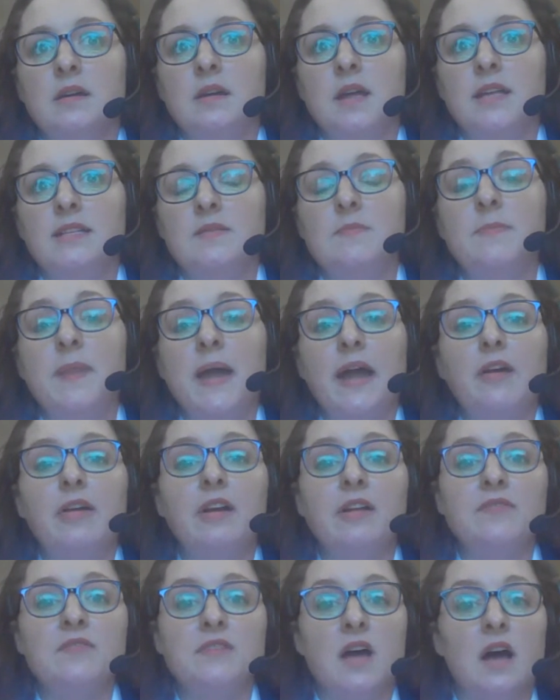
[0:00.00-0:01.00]
It's
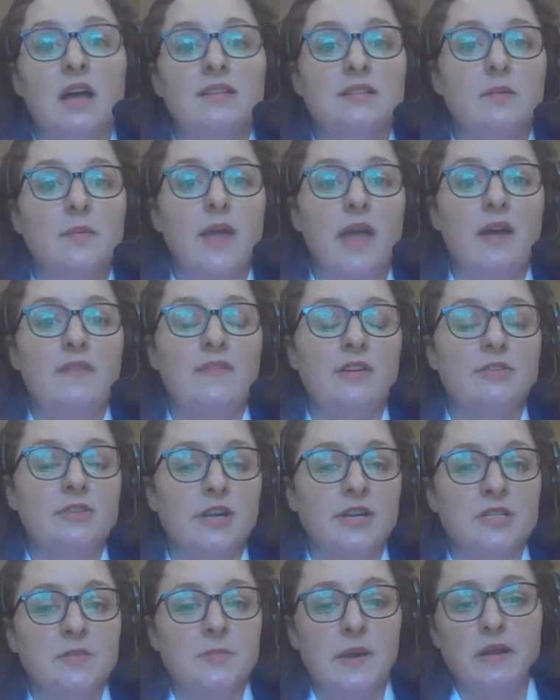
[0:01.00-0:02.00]
imperative to us that we have that
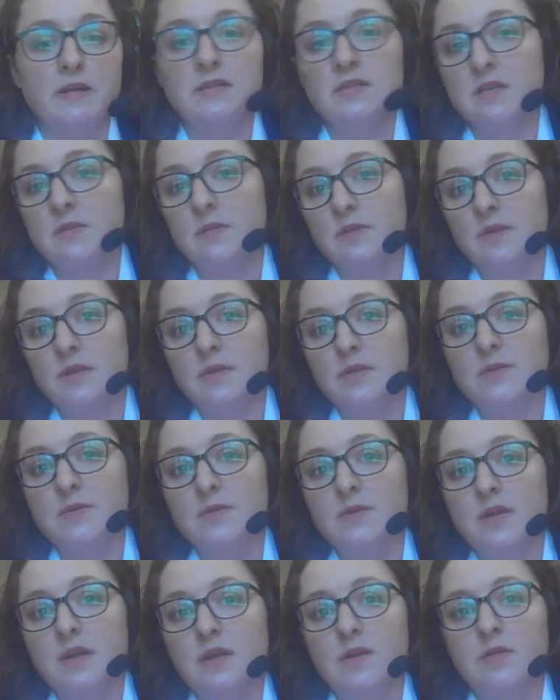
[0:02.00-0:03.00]
transparency with you so
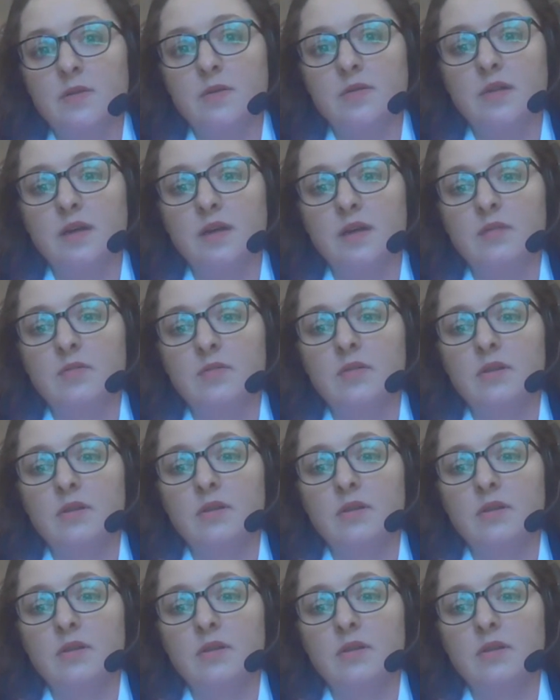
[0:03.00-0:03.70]
that you know that